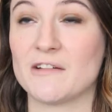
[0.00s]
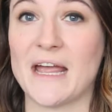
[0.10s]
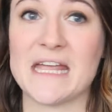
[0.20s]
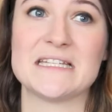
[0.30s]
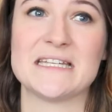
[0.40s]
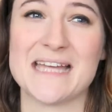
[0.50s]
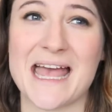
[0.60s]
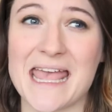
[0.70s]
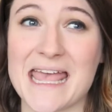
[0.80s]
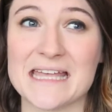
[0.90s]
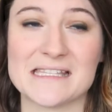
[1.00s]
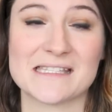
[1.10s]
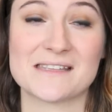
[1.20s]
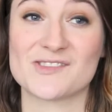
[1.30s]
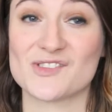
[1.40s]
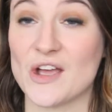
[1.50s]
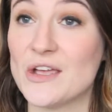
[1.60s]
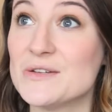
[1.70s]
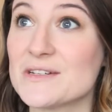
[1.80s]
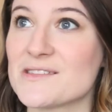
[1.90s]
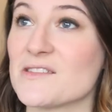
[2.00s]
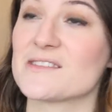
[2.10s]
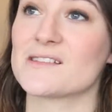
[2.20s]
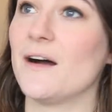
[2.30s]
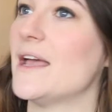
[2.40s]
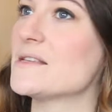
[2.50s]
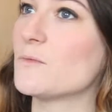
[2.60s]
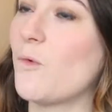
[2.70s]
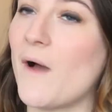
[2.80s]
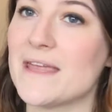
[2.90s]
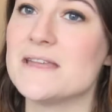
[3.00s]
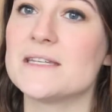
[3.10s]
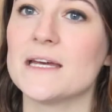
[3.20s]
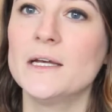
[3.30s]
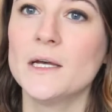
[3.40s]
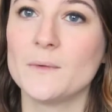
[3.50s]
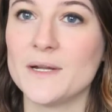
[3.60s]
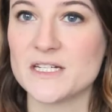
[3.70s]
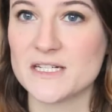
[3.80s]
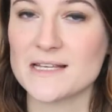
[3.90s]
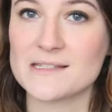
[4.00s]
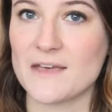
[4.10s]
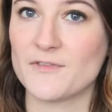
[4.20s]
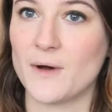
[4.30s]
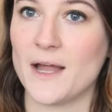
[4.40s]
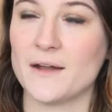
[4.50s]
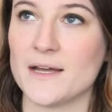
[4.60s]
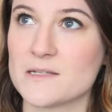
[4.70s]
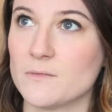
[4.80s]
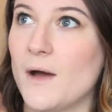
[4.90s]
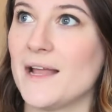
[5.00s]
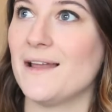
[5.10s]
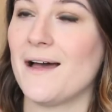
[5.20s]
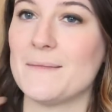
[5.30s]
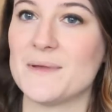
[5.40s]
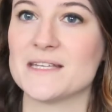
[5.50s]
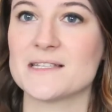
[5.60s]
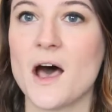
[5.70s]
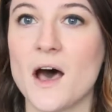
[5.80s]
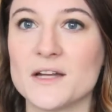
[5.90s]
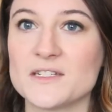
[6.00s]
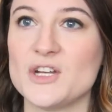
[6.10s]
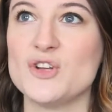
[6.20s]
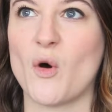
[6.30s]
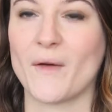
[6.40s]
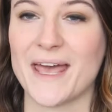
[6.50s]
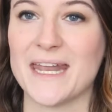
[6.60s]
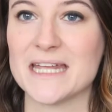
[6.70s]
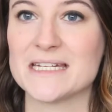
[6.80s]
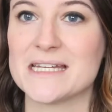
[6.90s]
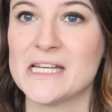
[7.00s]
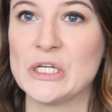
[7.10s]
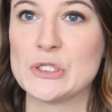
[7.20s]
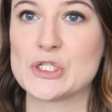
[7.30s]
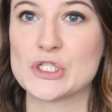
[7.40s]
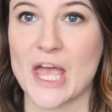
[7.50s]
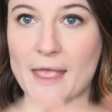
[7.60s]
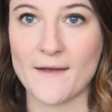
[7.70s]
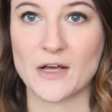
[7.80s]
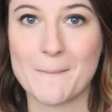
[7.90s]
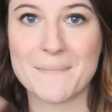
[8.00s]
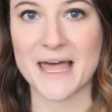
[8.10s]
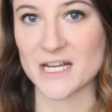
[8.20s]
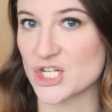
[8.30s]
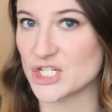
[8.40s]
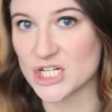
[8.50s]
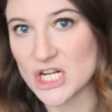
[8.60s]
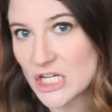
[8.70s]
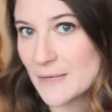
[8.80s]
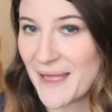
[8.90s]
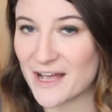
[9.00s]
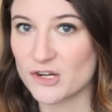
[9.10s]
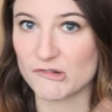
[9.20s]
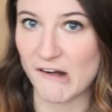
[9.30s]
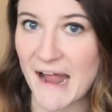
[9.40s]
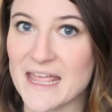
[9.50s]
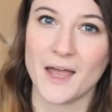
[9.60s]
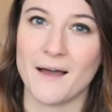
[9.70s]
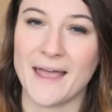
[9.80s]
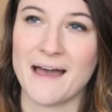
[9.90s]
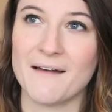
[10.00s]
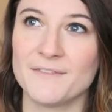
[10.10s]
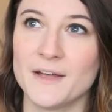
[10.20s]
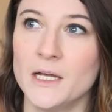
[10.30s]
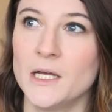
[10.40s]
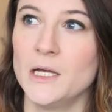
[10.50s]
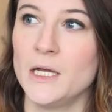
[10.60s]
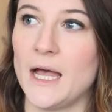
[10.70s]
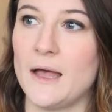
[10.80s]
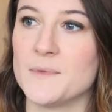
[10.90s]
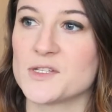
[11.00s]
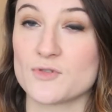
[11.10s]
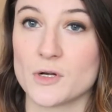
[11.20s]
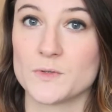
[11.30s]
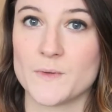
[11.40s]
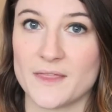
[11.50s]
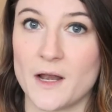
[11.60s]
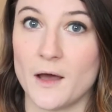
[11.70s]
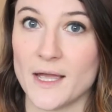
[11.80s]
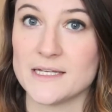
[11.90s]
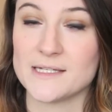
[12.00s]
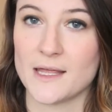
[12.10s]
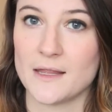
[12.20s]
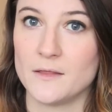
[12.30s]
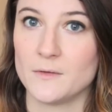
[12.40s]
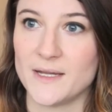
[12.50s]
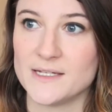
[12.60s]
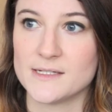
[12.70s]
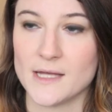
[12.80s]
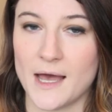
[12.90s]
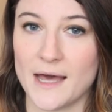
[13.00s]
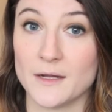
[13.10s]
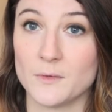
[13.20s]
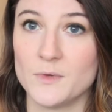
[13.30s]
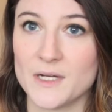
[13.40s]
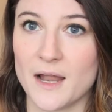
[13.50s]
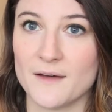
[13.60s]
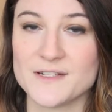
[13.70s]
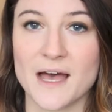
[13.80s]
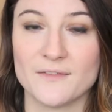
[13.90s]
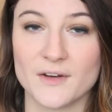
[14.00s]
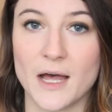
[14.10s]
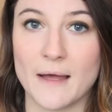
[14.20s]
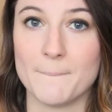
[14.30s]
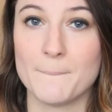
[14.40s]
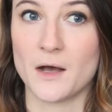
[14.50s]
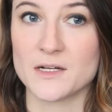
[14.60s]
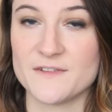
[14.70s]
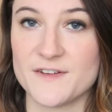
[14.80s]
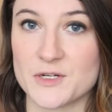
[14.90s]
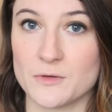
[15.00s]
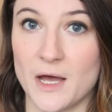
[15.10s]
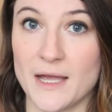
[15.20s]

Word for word: great. Today it's snowed, so the sky is white, which does give quite a nice white light, but it's hard to not get it, get your complexion to look a bit grey. I have um, struggled with the light in the winter, and I would love to have um, artificial